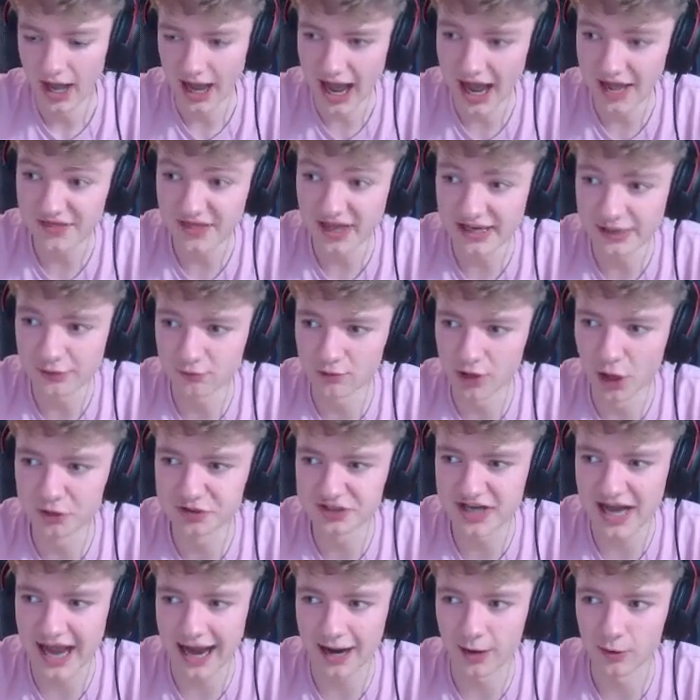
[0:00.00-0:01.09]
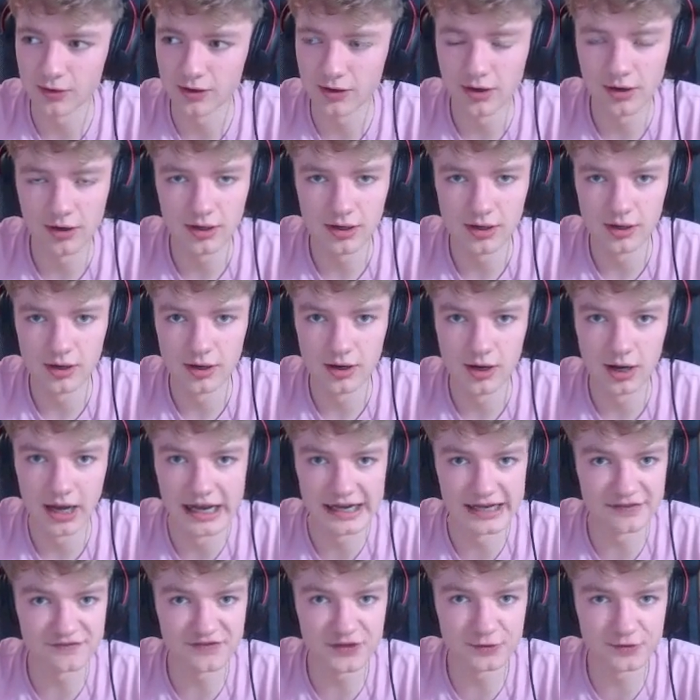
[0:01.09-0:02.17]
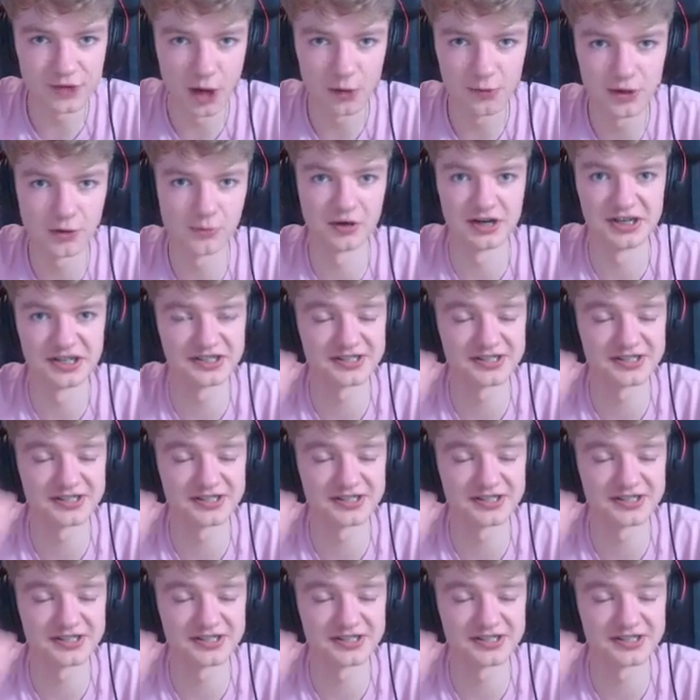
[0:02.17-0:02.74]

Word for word: And then he wrote it out. And if you don't know what it